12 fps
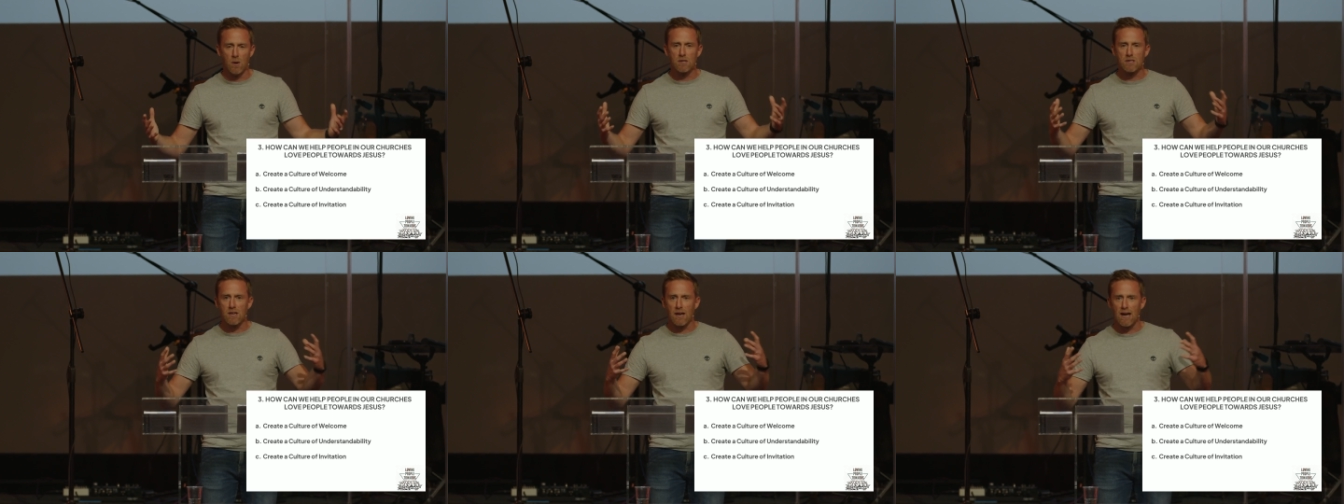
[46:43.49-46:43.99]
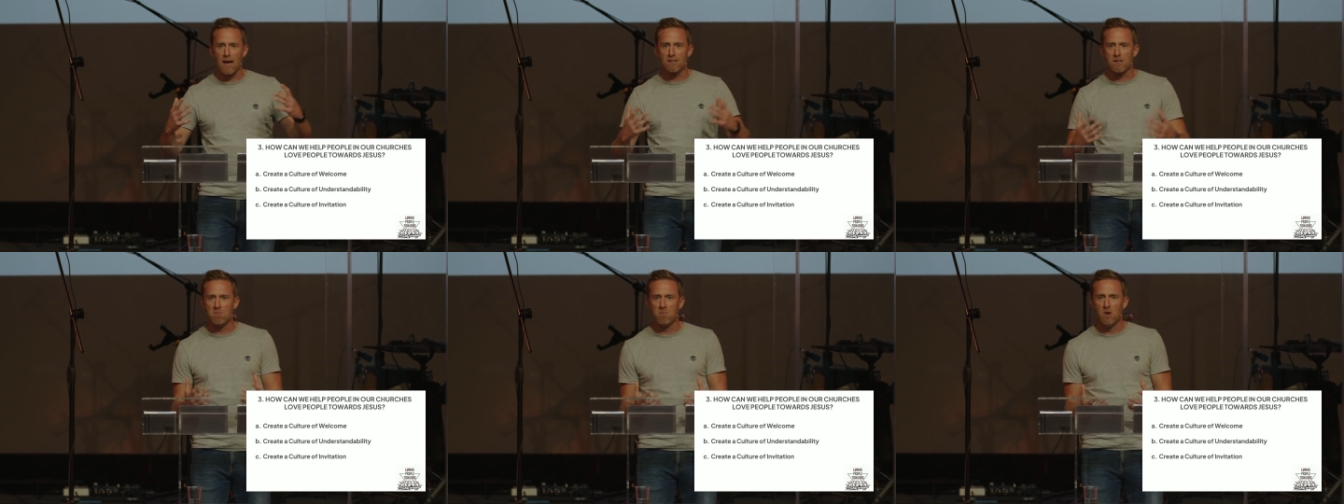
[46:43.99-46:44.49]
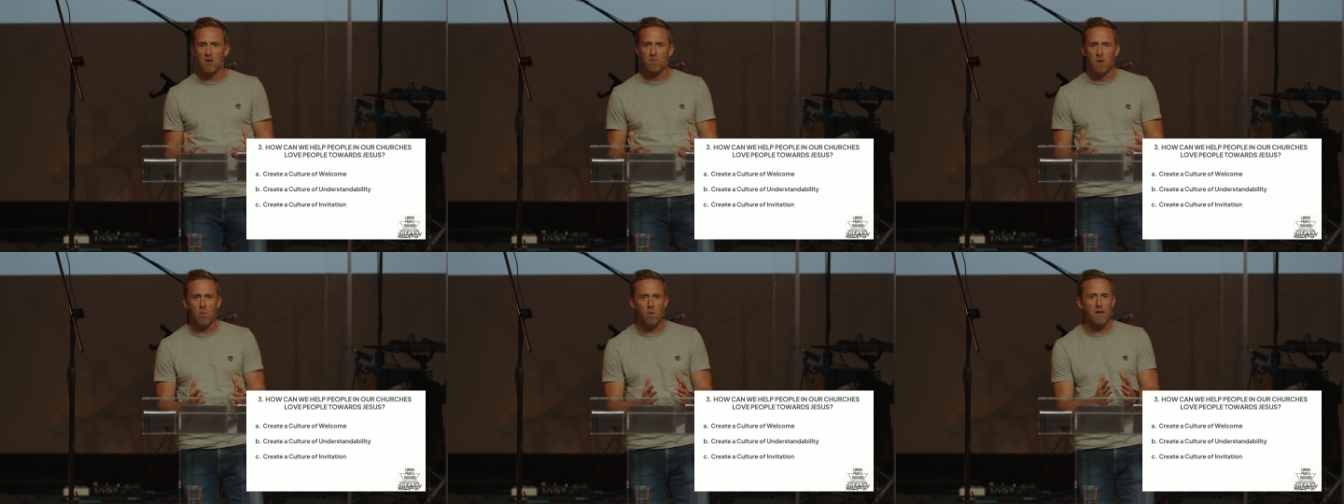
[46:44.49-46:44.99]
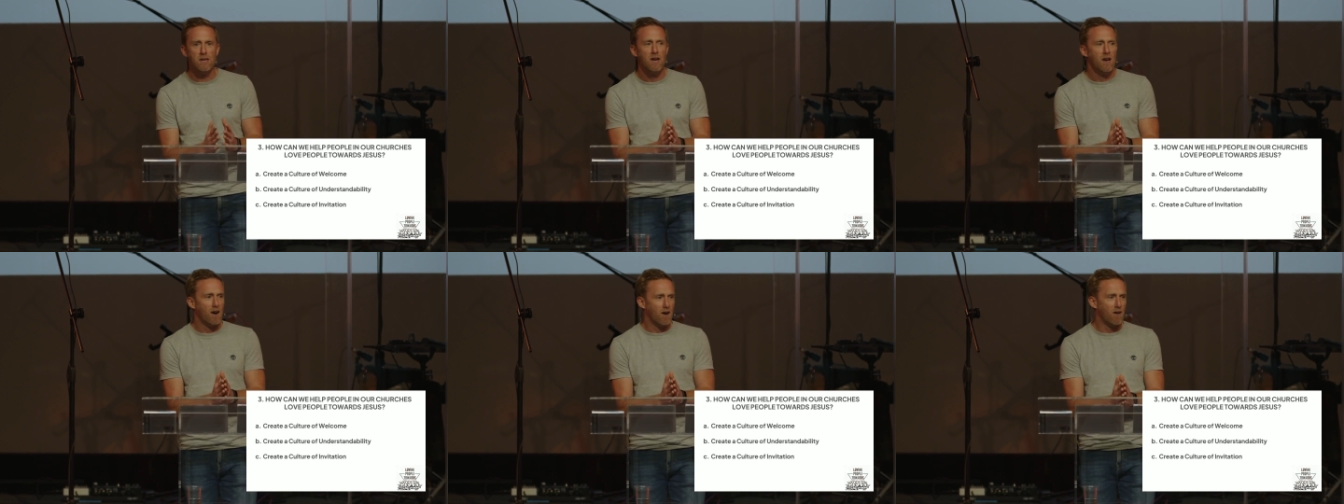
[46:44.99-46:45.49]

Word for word: and I would say as a movement, we